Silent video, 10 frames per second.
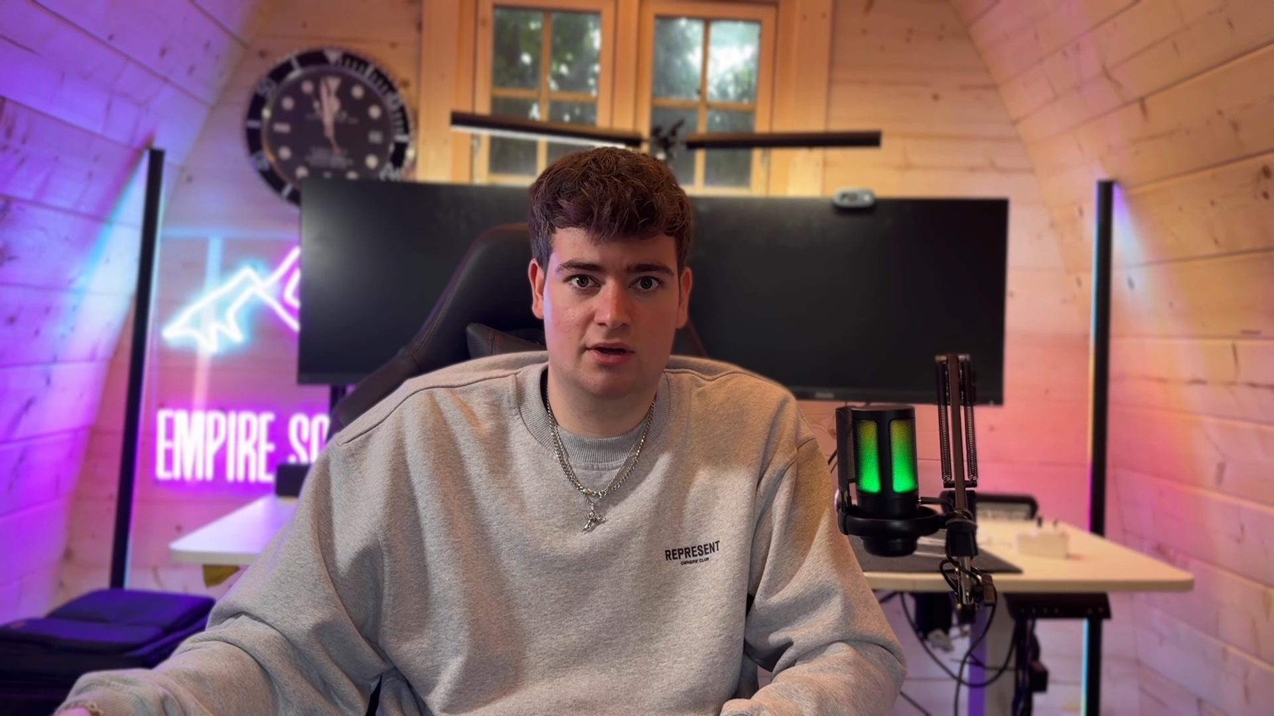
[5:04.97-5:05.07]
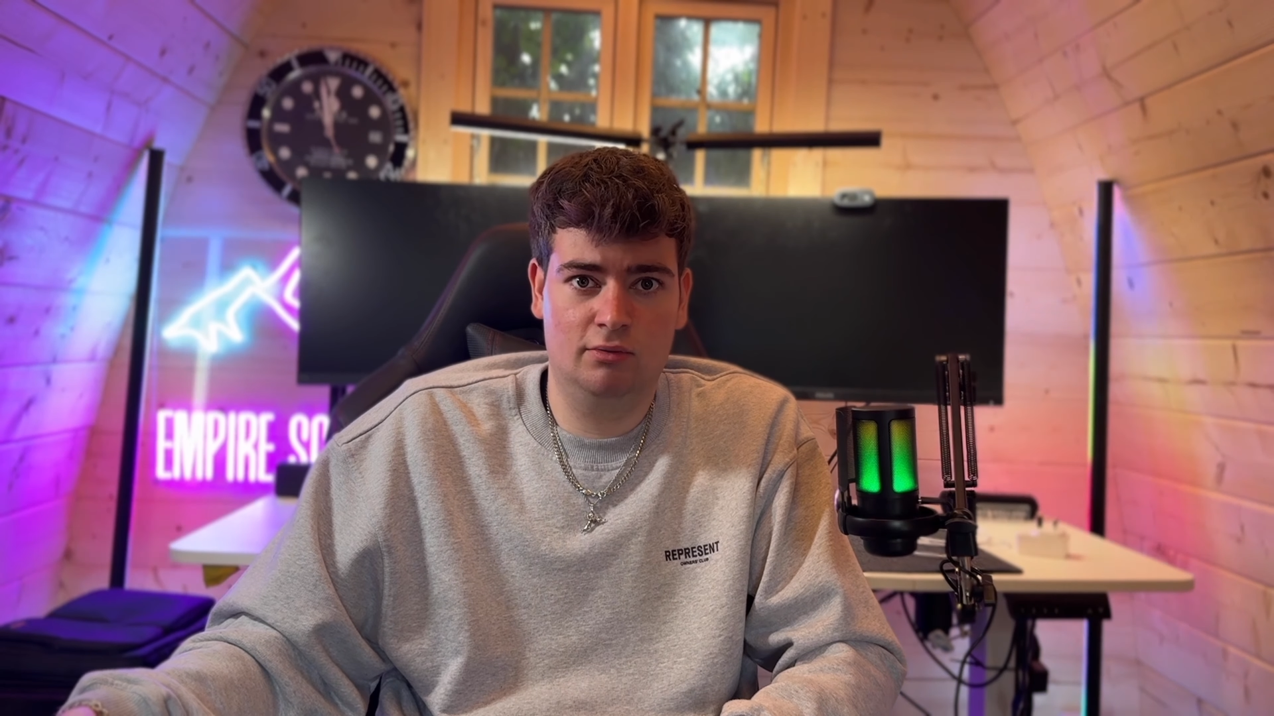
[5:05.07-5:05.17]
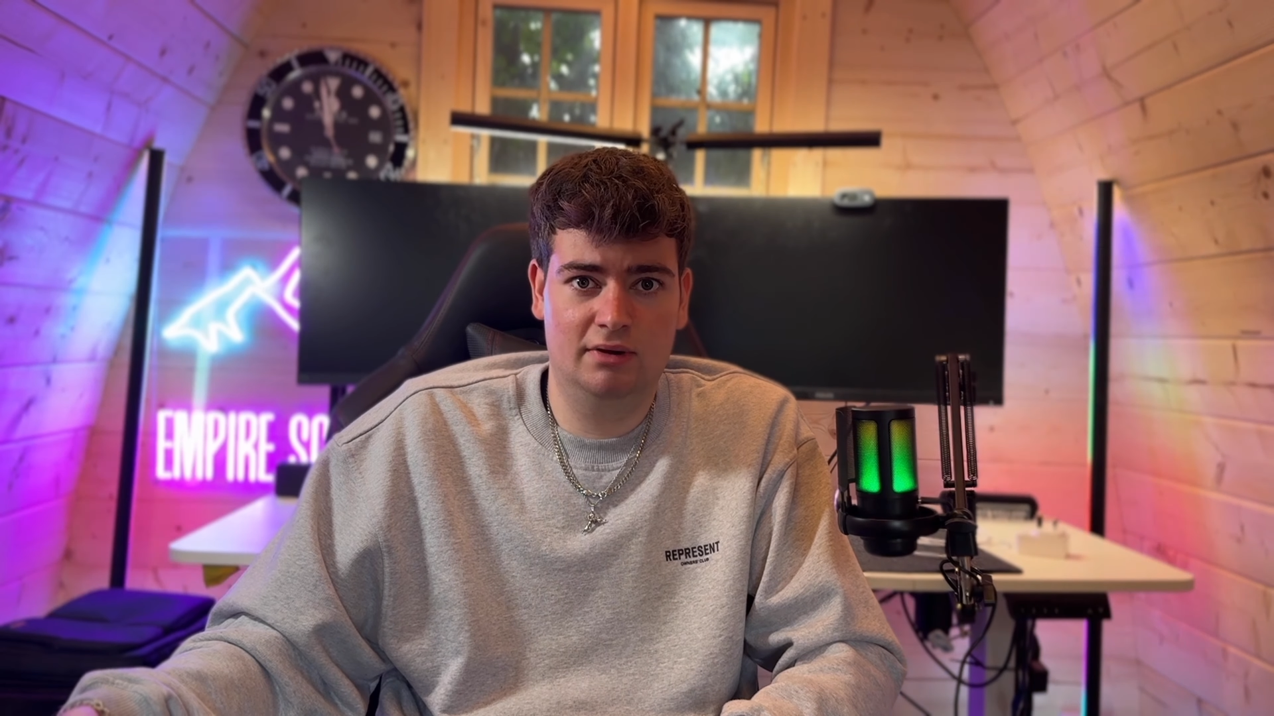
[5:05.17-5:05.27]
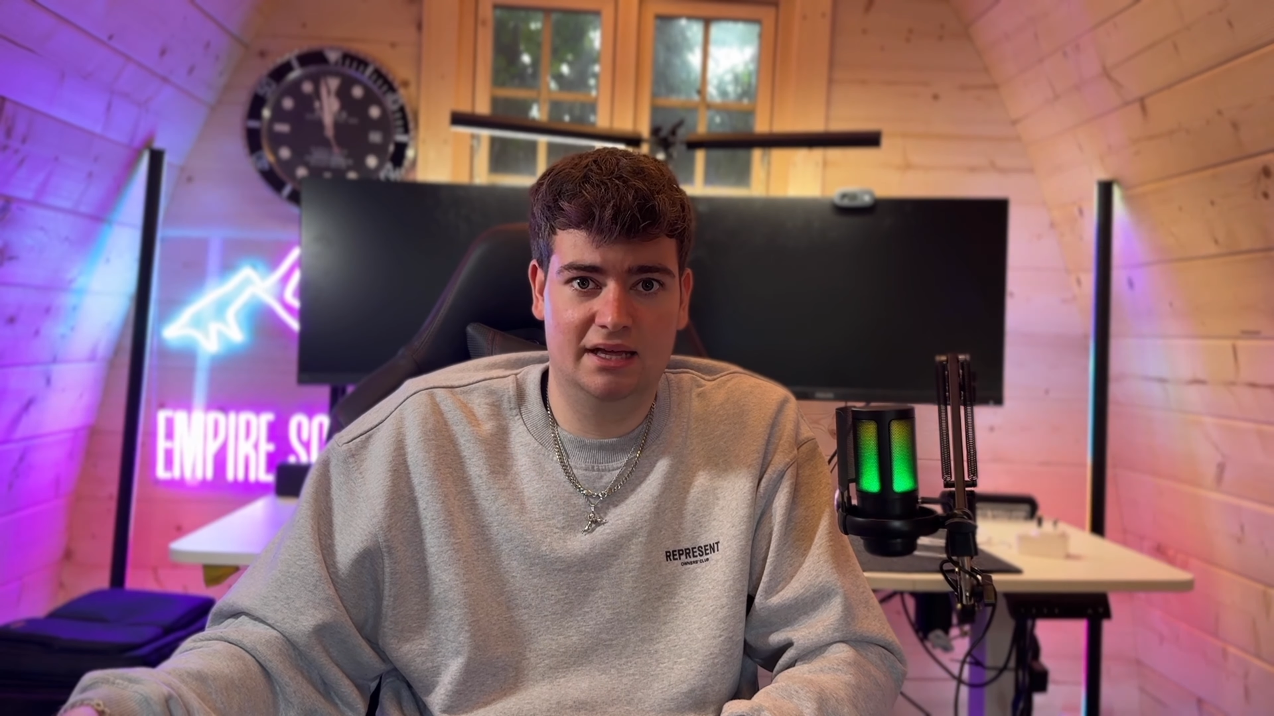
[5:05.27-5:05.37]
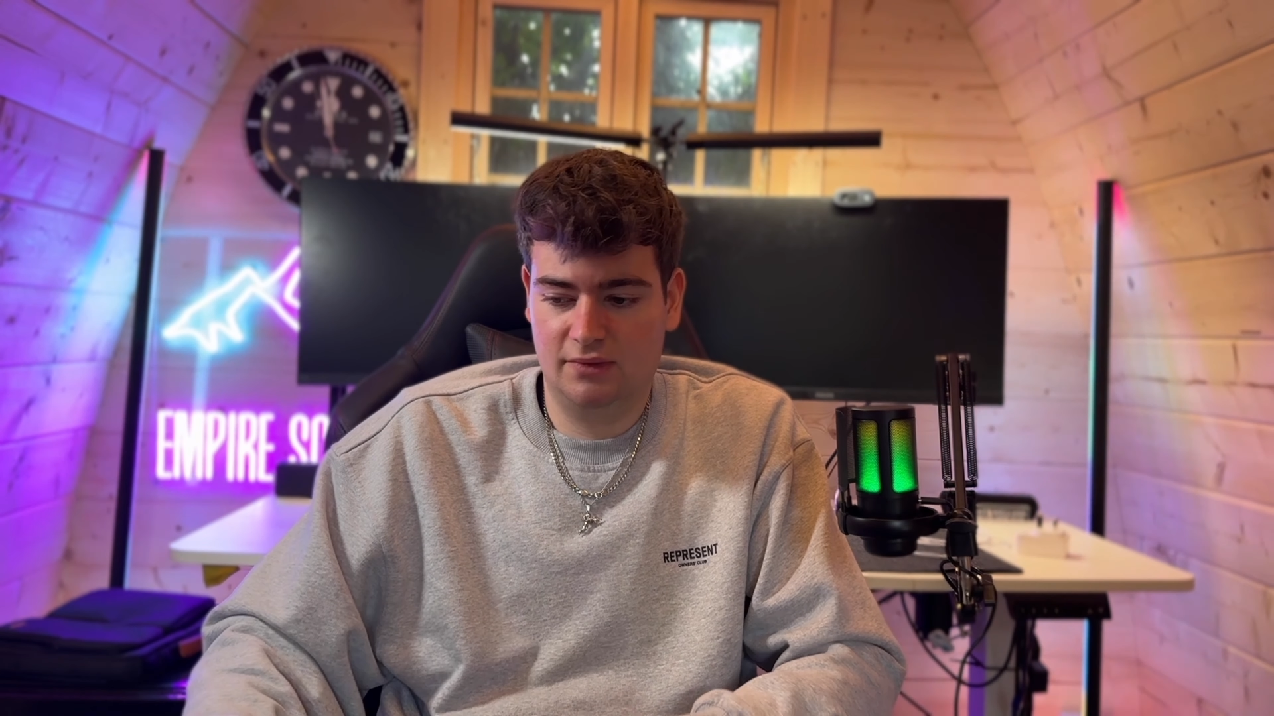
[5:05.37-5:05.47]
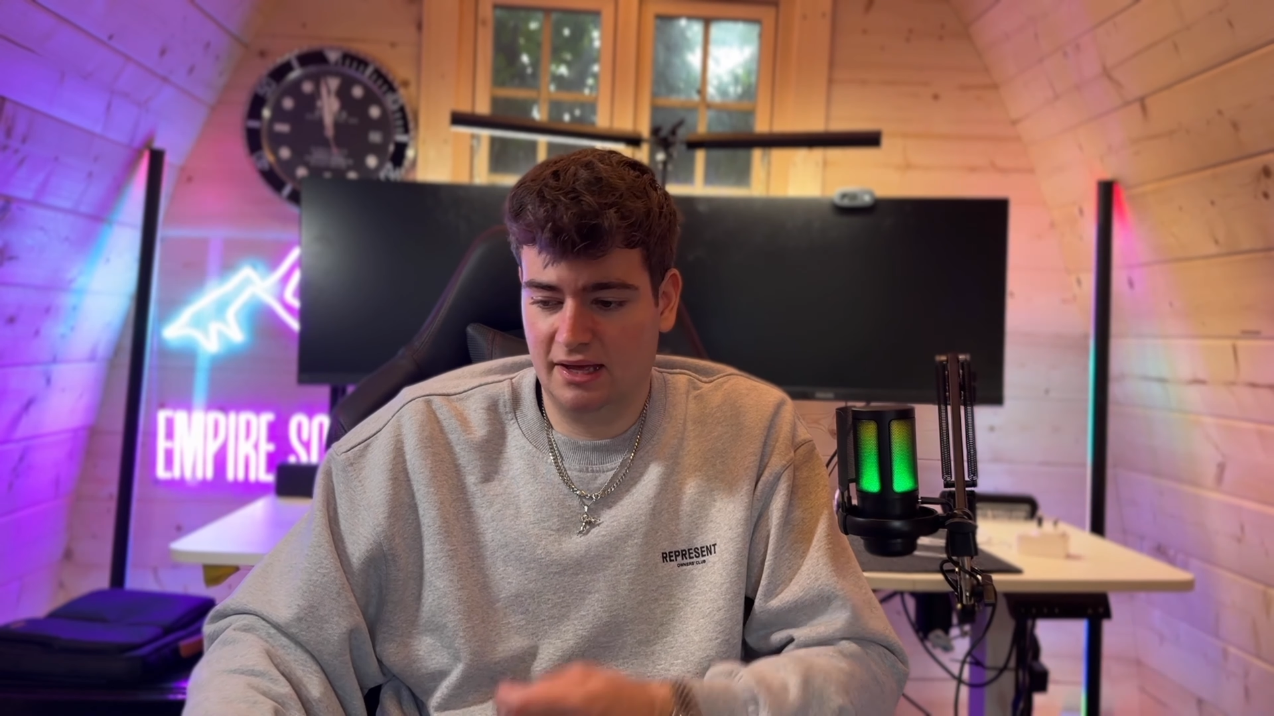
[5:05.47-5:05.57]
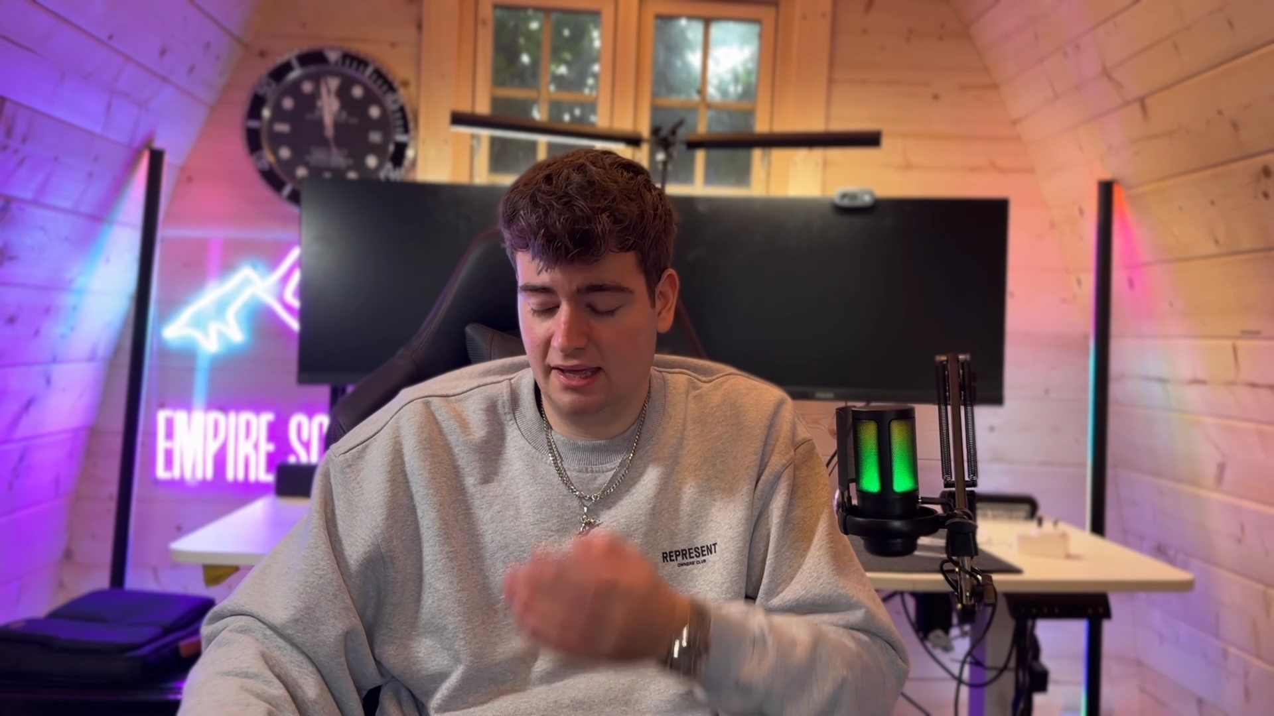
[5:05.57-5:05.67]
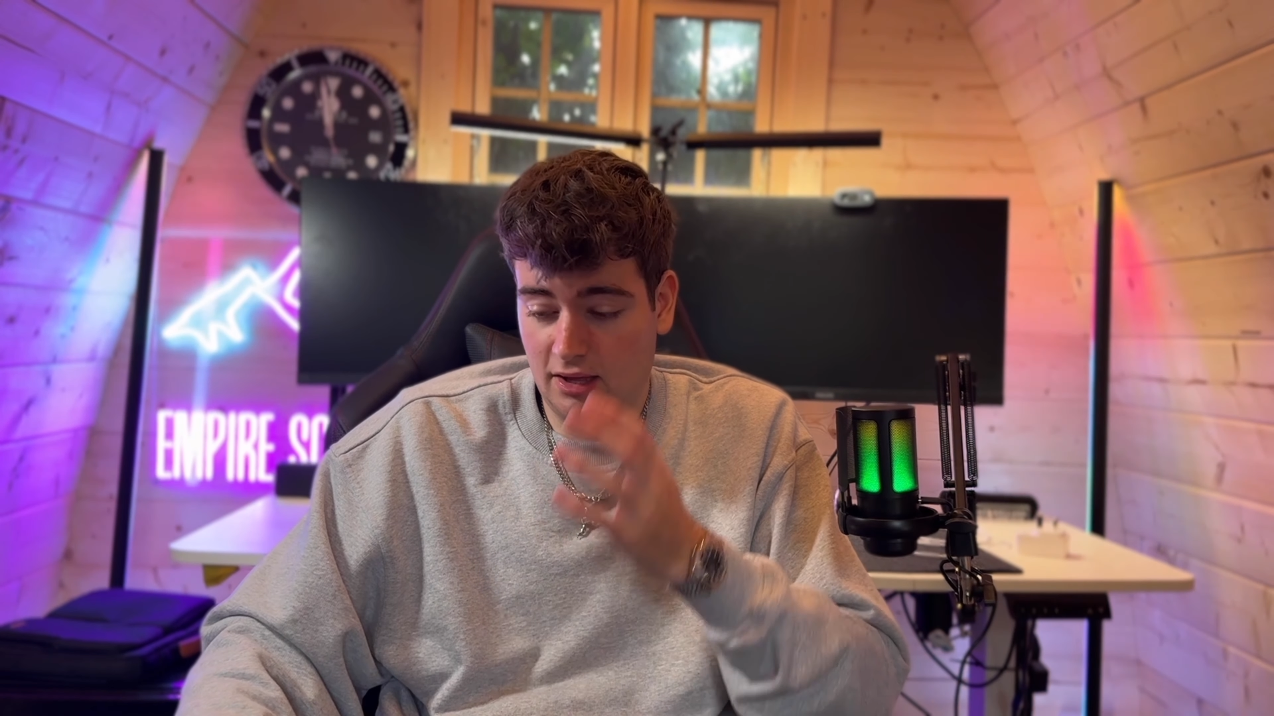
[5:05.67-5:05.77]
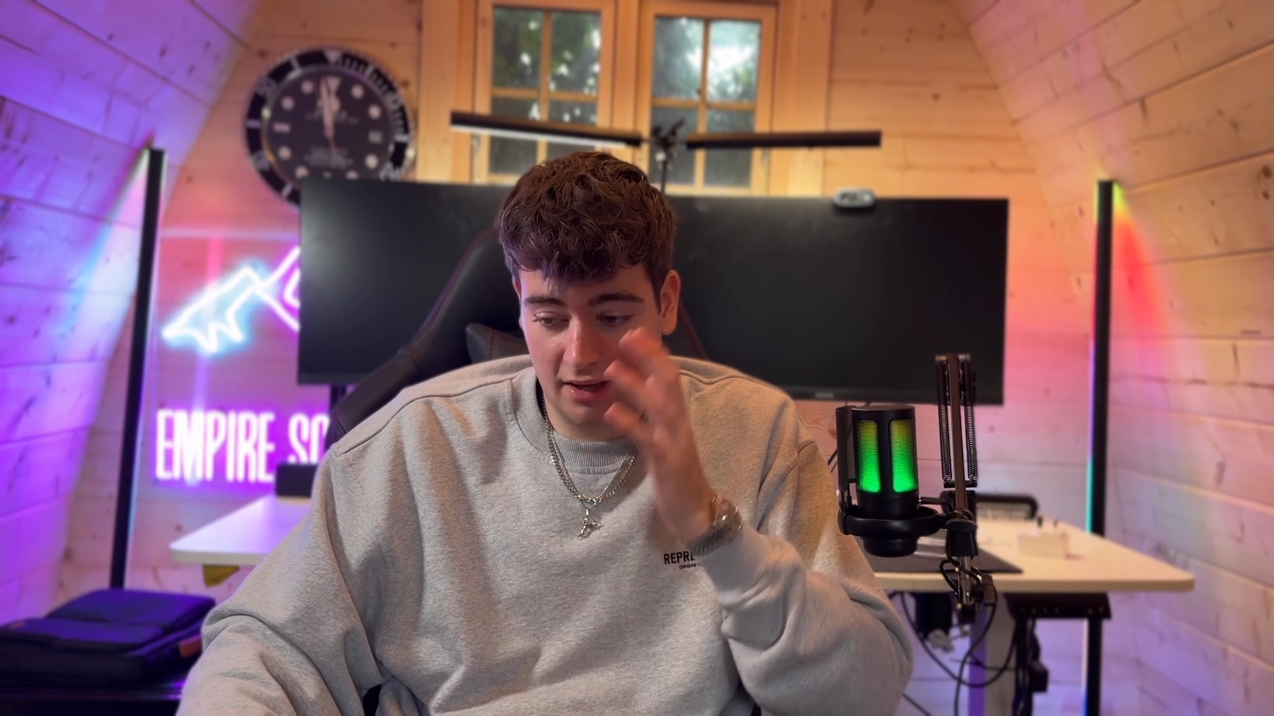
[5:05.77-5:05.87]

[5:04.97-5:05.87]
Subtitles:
call it. Like,